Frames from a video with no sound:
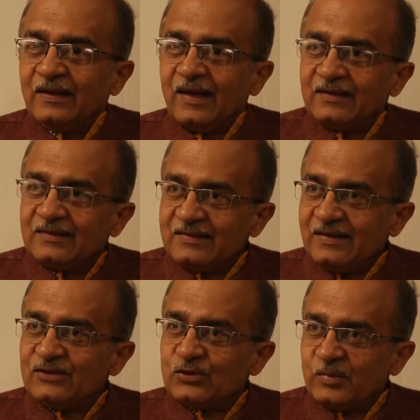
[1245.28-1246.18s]
and this
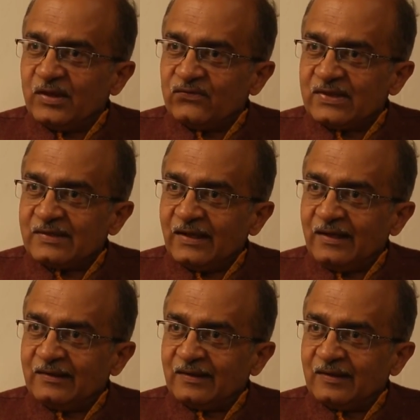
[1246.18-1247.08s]
needs to be
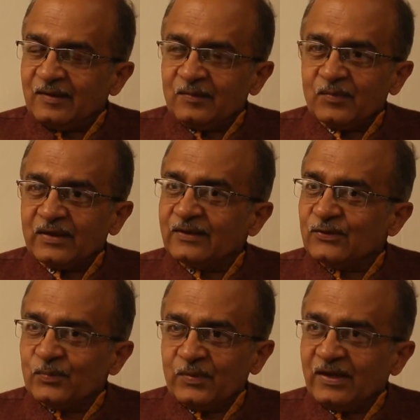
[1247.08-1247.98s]
investigated. But
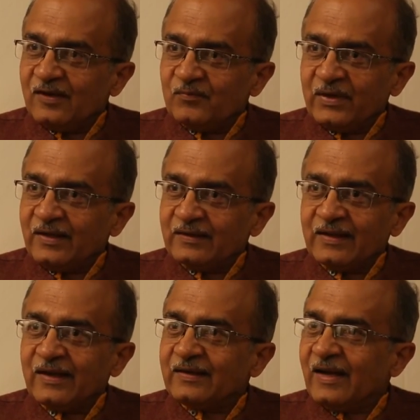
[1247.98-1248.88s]
the UPA government at
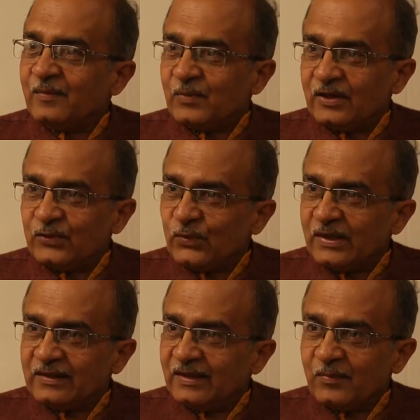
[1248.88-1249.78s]
that time didn't do
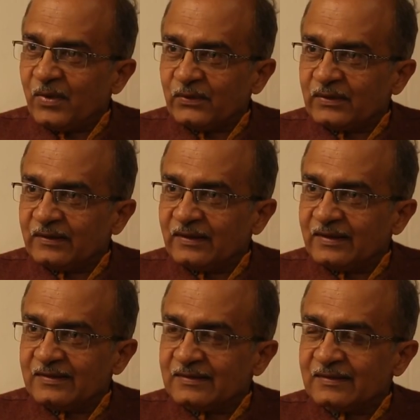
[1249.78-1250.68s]
anything about
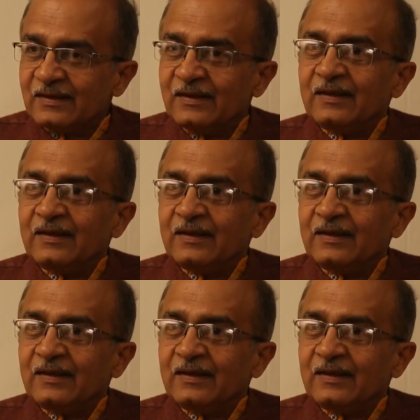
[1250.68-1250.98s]
this.